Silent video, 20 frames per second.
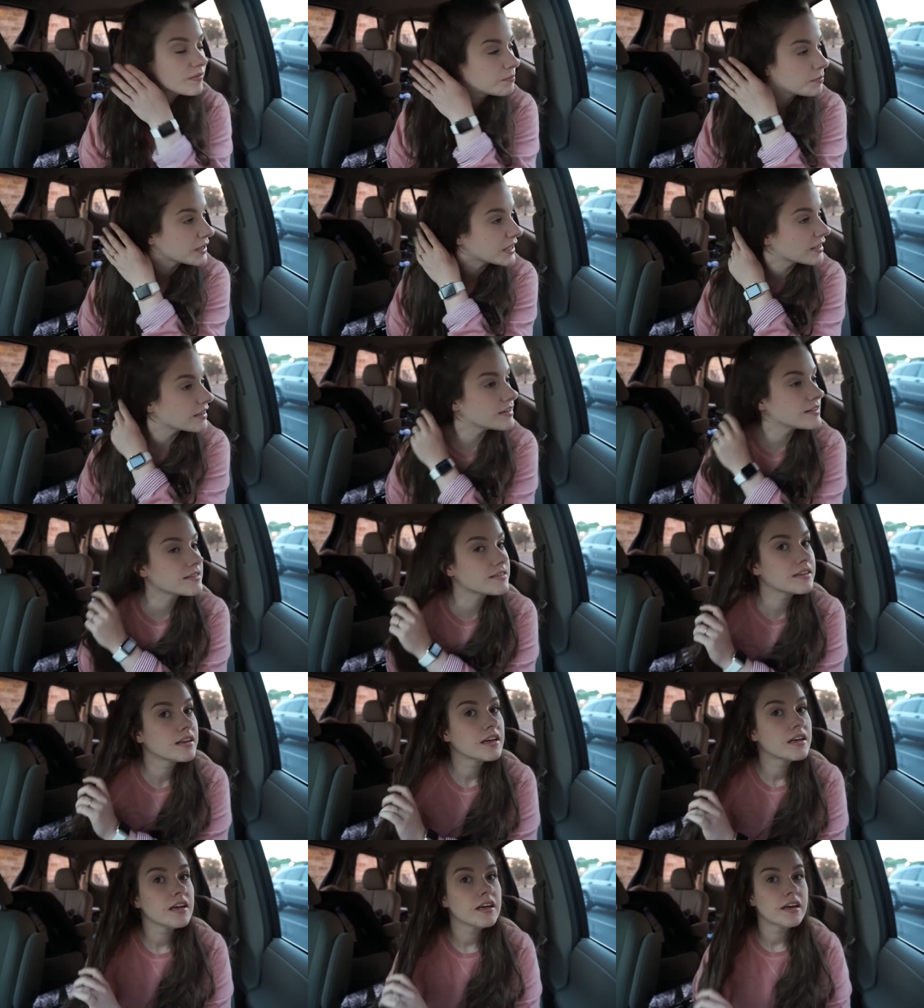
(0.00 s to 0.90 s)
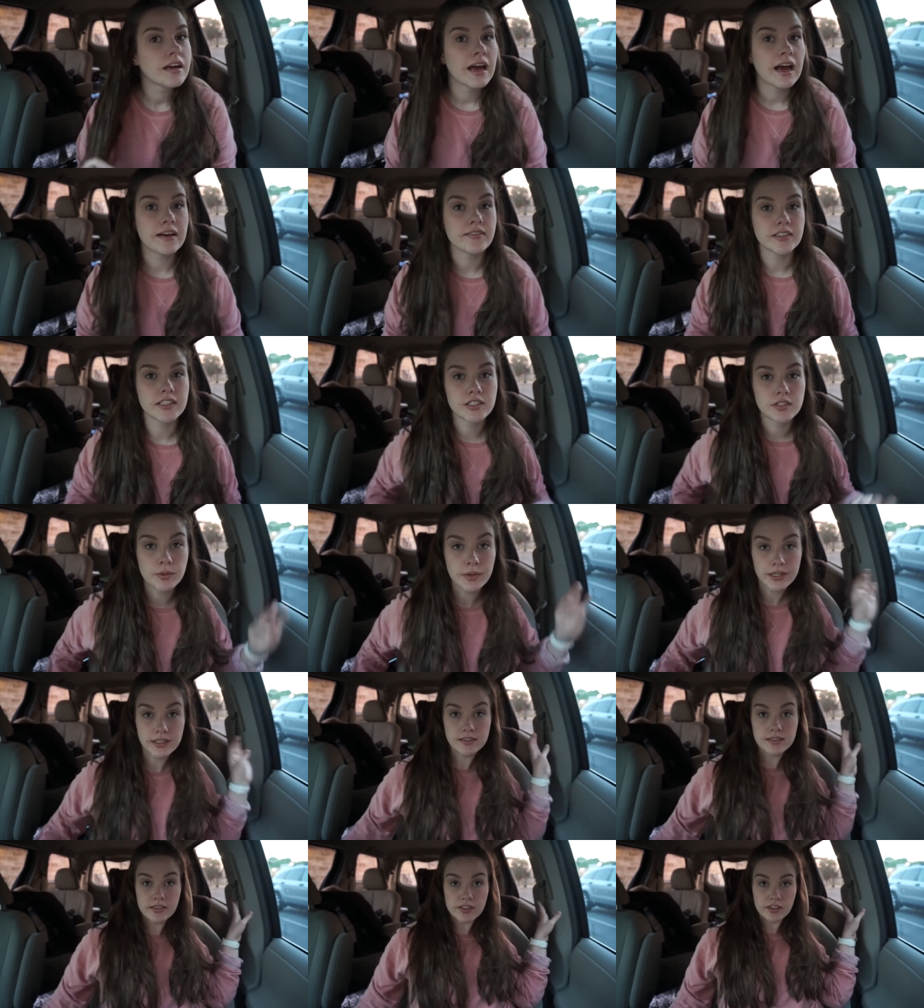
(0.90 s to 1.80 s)
because Having
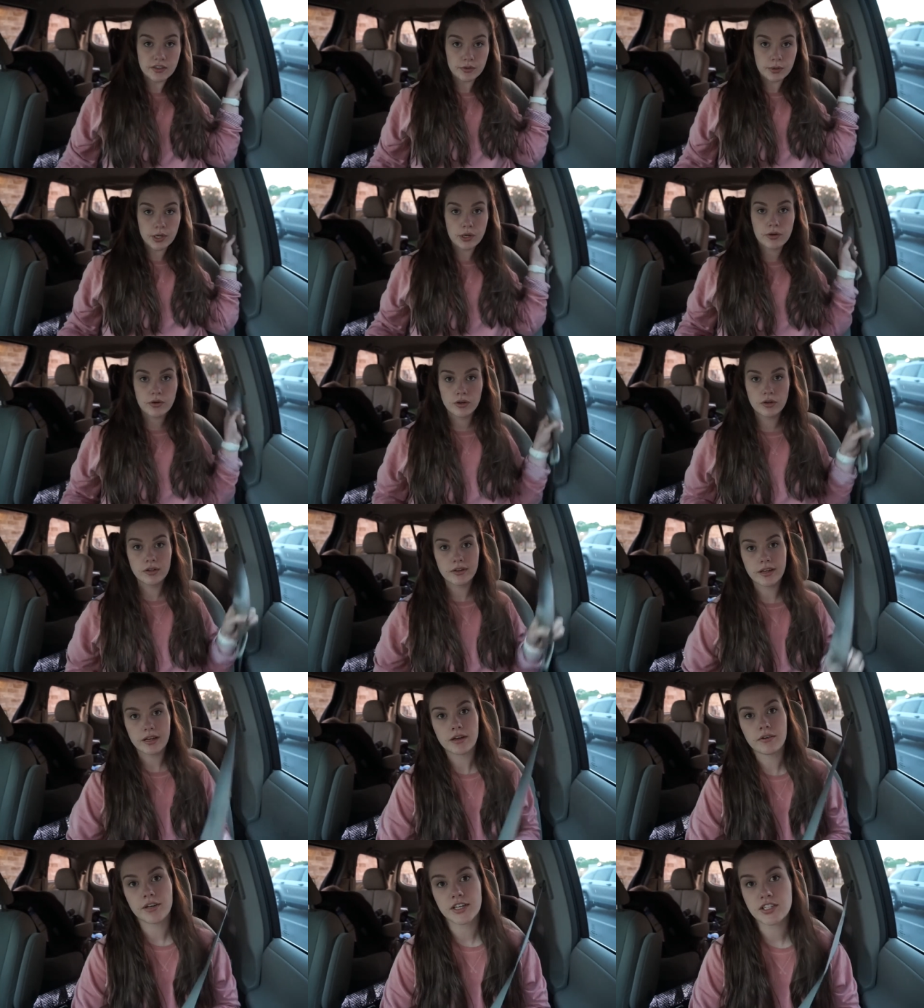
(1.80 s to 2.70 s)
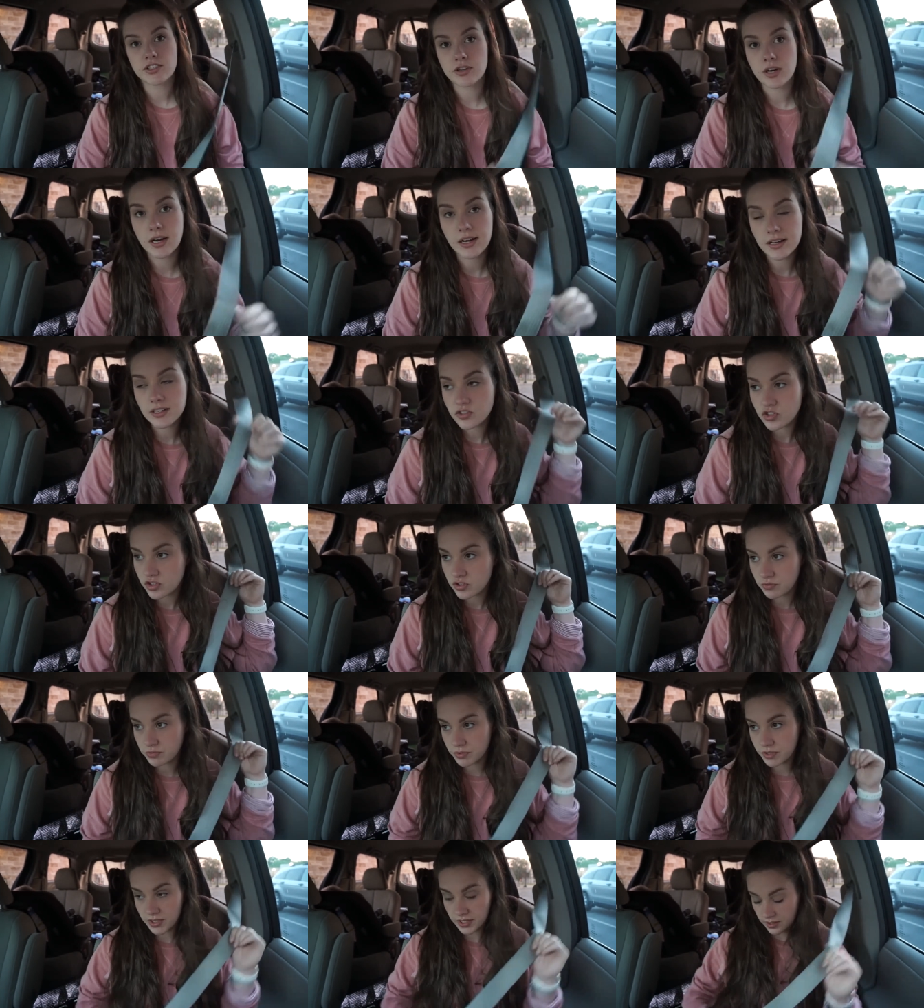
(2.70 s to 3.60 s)
twins and a 3-year-old in a restaurant is
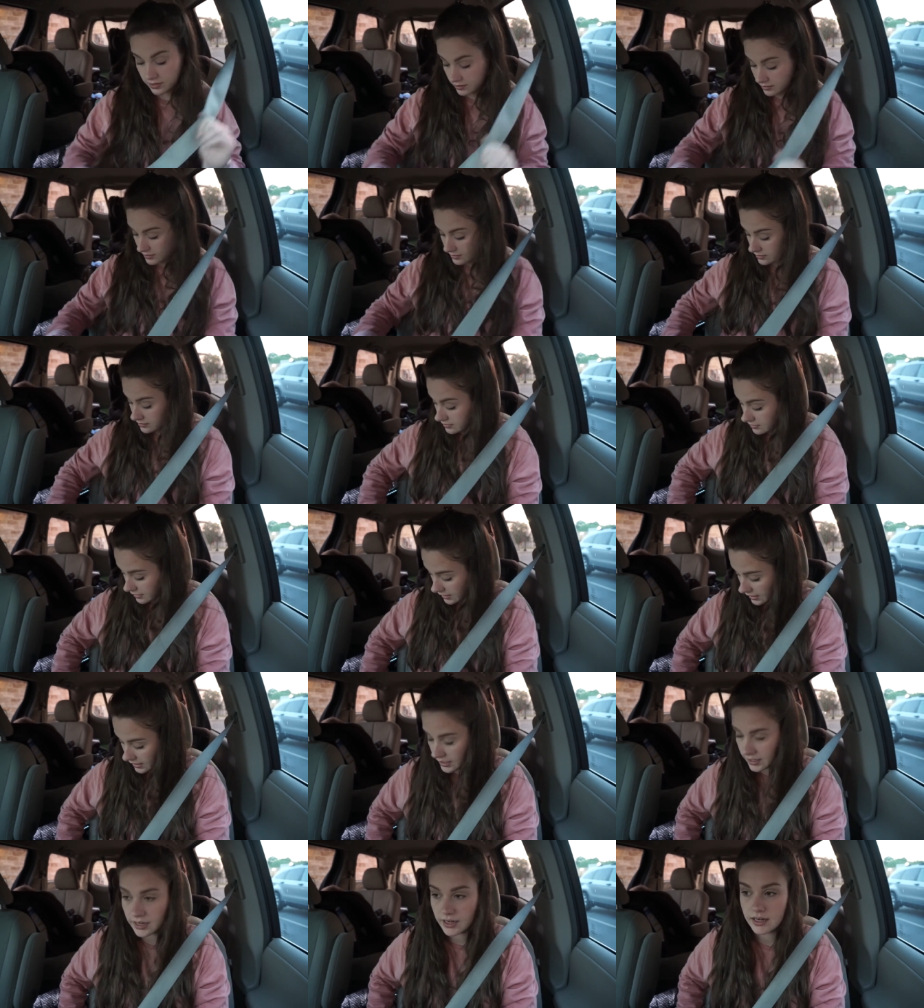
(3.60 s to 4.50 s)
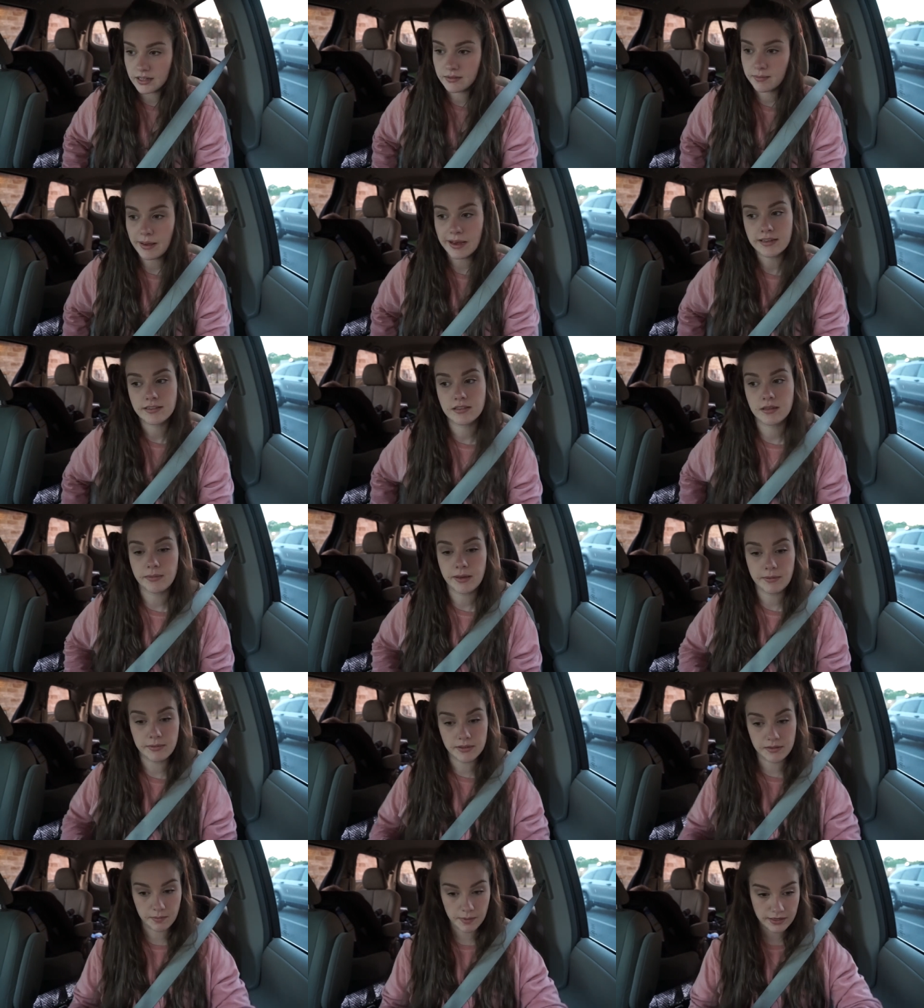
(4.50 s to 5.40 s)
just ridiculous, and it's past the
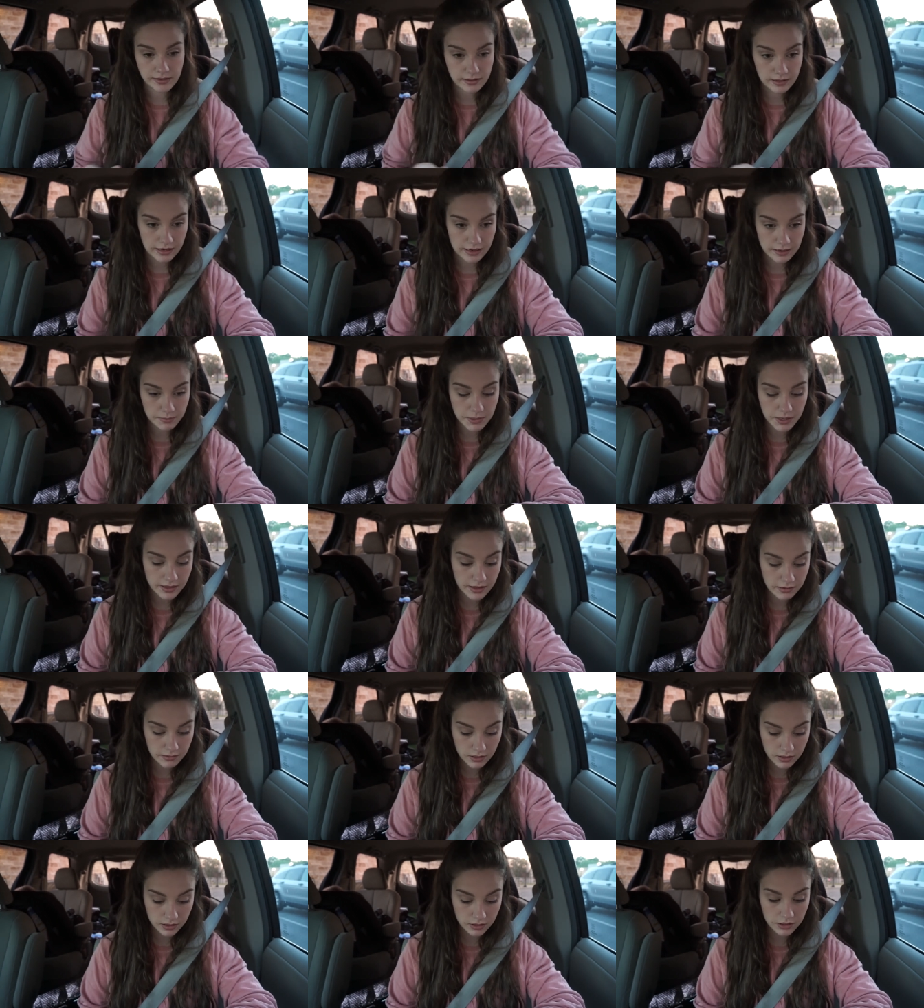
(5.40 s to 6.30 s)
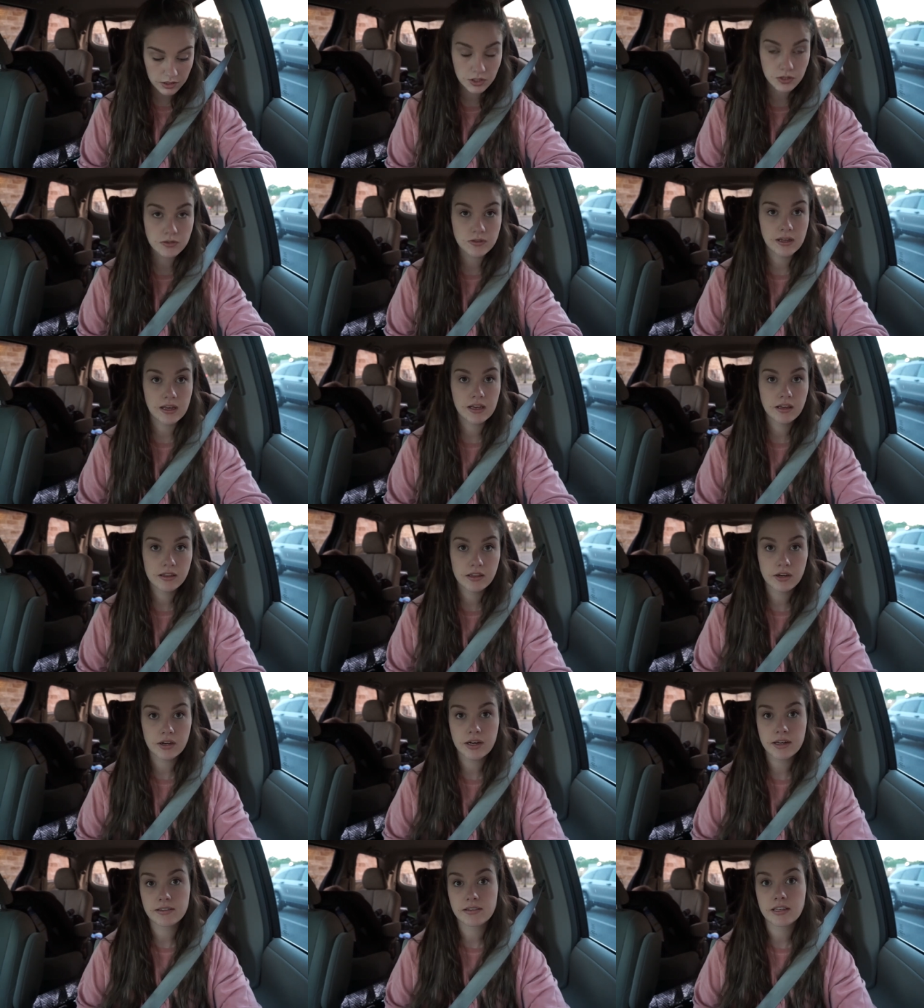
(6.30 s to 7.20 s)
baby's bedtime and they were losing
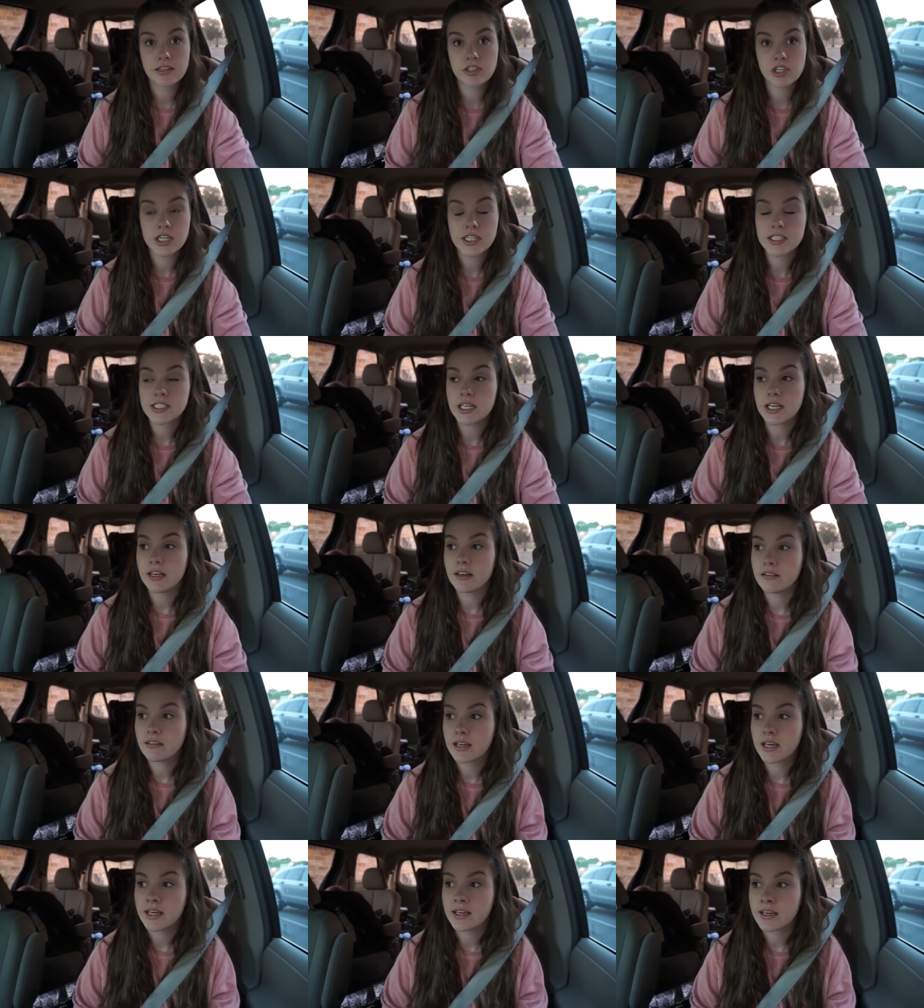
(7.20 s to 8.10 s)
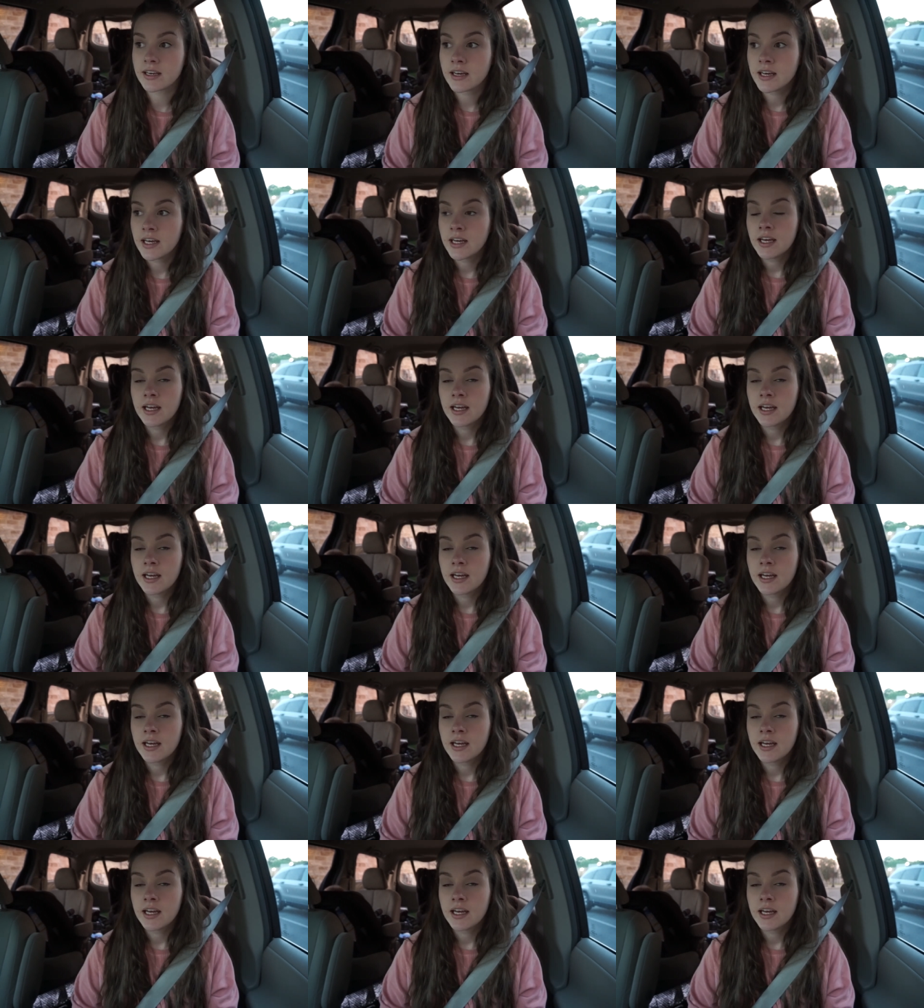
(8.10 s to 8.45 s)
their shit. Like,